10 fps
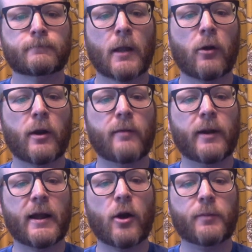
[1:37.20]
All right,
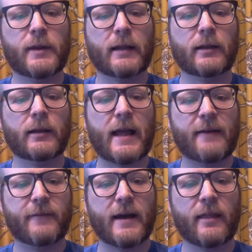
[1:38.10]
buddy. I hope you got a little
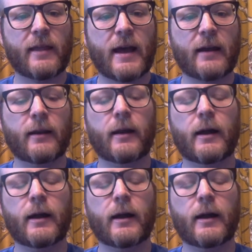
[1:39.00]
laugh out of that.